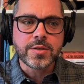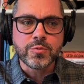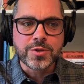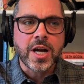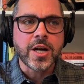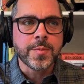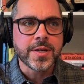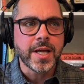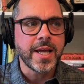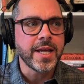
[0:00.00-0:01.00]

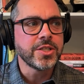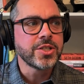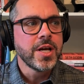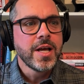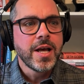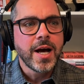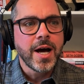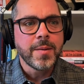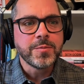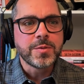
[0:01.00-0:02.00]
retirement age,
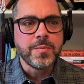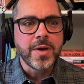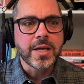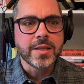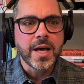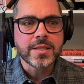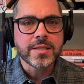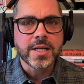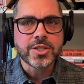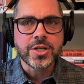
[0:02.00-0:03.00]
to be making
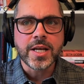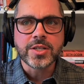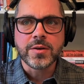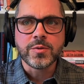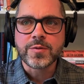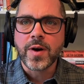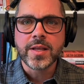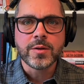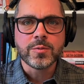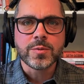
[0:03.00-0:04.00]
that change, I always
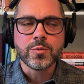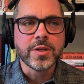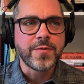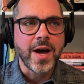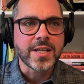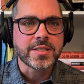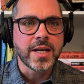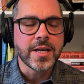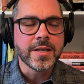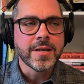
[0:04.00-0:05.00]
find that really
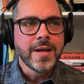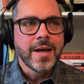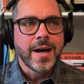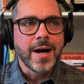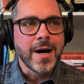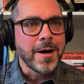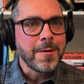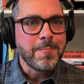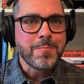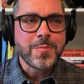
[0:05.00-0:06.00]
fascinating.
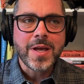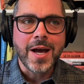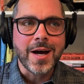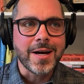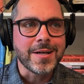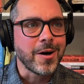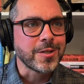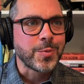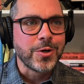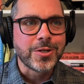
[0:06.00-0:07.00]

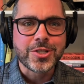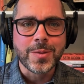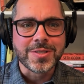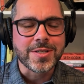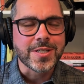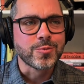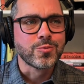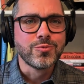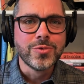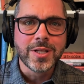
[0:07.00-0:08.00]
Entrepreneurship is
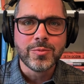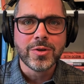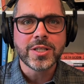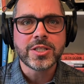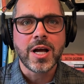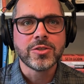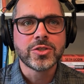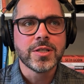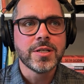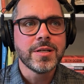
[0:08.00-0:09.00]
really, really
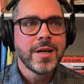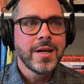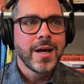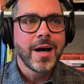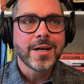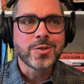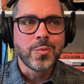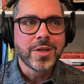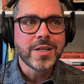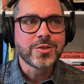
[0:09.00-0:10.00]
challenging. So
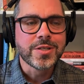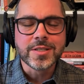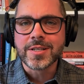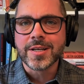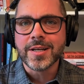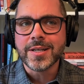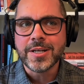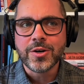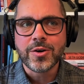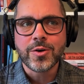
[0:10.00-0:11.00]
I'm really interested to
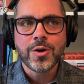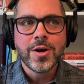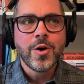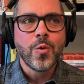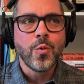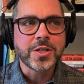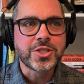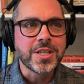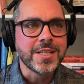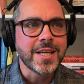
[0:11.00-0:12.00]
hear what
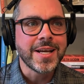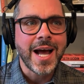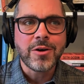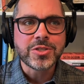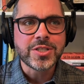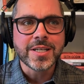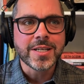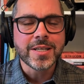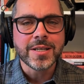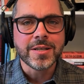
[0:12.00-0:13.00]
she did and how she
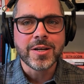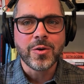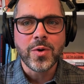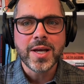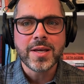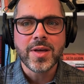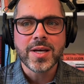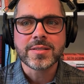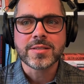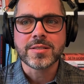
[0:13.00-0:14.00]
did it in a way
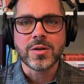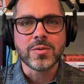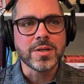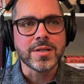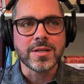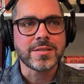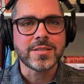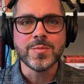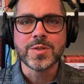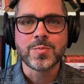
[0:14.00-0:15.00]
that,
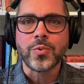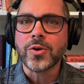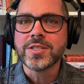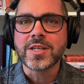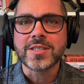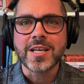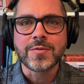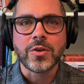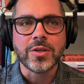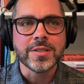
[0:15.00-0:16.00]
seems pretty
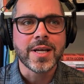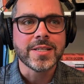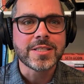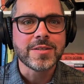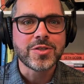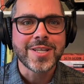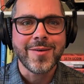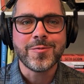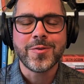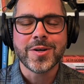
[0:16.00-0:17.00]
successful and see if she's
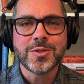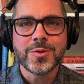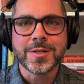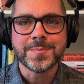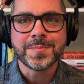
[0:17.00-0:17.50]
having fun doing it.